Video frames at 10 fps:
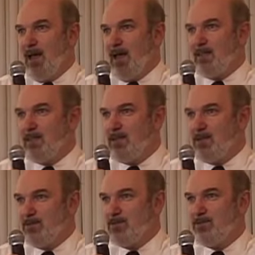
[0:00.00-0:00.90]
and
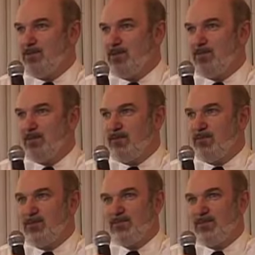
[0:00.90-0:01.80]
those people
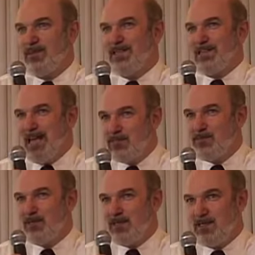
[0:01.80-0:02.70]
would be
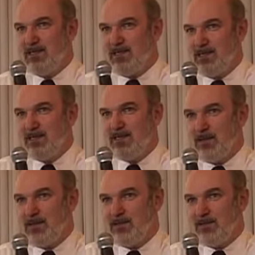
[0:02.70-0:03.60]
desperately needed
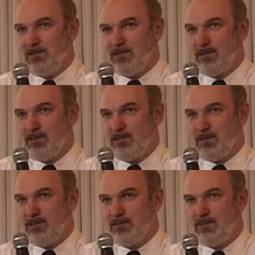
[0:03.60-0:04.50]
in the local churches.